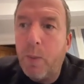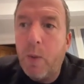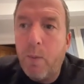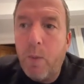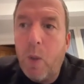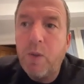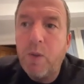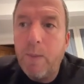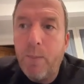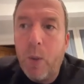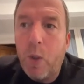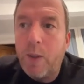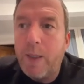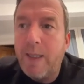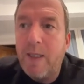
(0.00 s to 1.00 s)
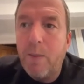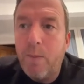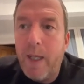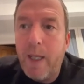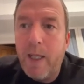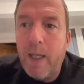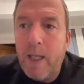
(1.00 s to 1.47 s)
But most importantly to
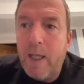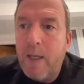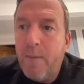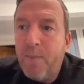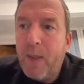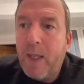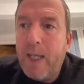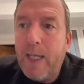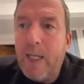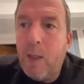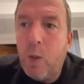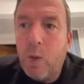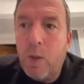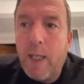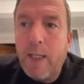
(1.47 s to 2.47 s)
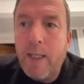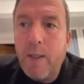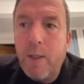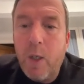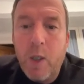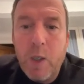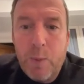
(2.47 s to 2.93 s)
me, he looked like he's
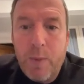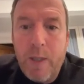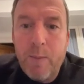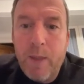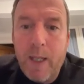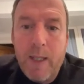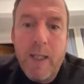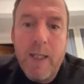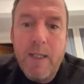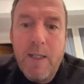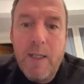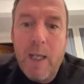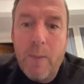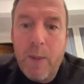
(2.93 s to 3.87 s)
got a spring back in his step.